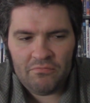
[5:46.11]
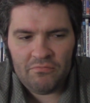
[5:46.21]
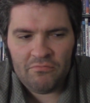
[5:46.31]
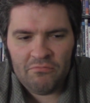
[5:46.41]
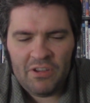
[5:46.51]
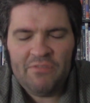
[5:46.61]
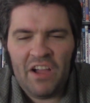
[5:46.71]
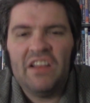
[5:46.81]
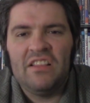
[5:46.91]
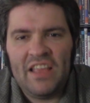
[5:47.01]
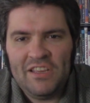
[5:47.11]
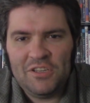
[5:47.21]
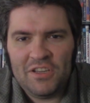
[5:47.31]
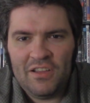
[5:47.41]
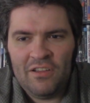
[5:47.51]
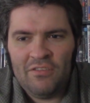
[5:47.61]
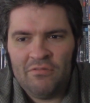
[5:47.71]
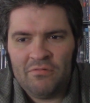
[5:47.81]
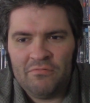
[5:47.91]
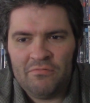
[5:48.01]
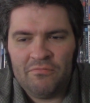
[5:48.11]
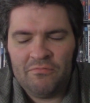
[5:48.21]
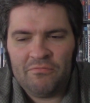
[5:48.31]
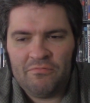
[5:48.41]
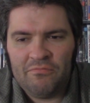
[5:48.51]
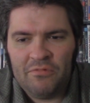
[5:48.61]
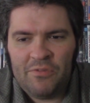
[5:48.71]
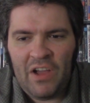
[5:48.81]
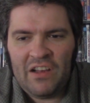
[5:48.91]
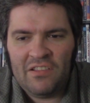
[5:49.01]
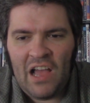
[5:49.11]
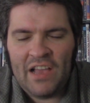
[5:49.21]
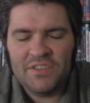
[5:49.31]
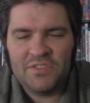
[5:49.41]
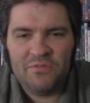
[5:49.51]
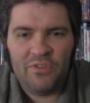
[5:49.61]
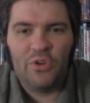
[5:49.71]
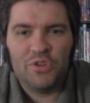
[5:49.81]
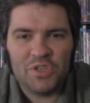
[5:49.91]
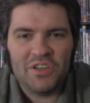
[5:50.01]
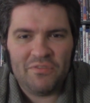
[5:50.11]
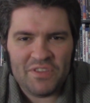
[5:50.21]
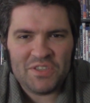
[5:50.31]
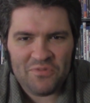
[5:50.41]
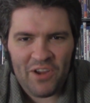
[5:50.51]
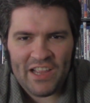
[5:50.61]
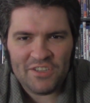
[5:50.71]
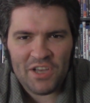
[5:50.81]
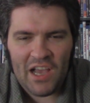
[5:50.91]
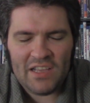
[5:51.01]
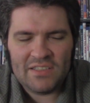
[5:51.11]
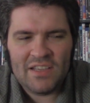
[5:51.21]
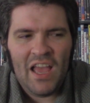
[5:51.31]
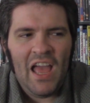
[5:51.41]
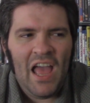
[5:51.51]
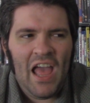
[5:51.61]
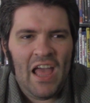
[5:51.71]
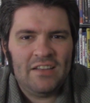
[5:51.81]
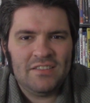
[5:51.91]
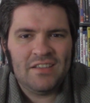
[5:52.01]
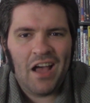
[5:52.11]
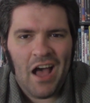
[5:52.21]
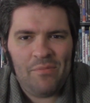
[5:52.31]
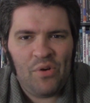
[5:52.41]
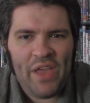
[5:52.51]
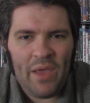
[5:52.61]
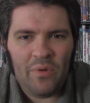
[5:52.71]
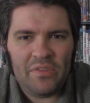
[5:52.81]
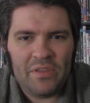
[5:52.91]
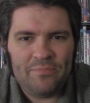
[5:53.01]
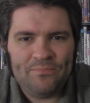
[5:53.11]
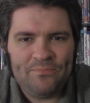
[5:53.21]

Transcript: revitalization uh, revitalized version of this franchise and I'm okay with it.